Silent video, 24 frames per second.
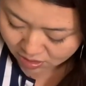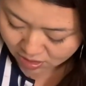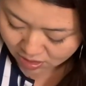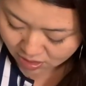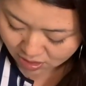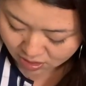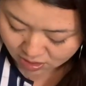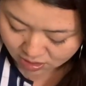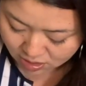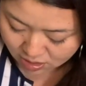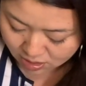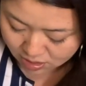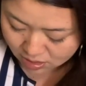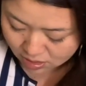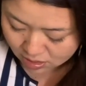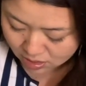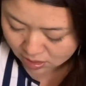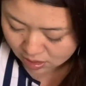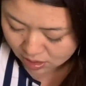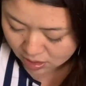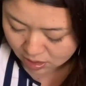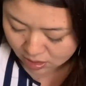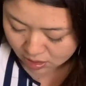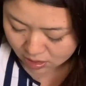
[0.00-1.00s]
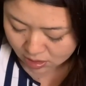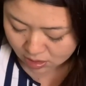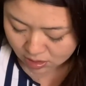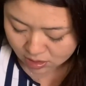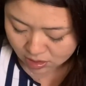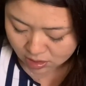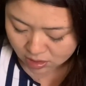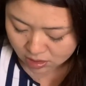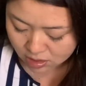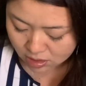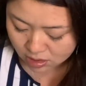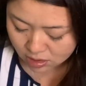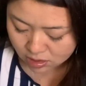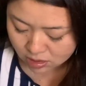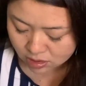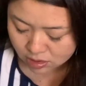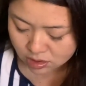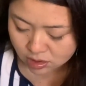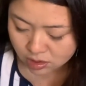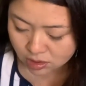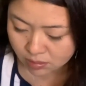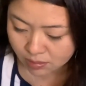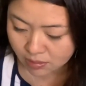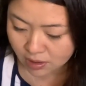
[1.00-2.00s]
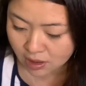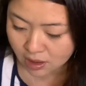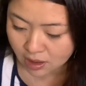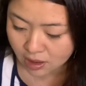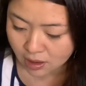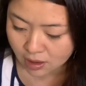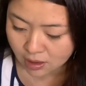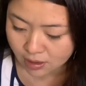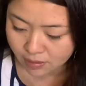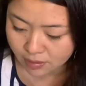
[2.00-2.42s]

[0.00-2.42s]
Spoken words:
on. Too many.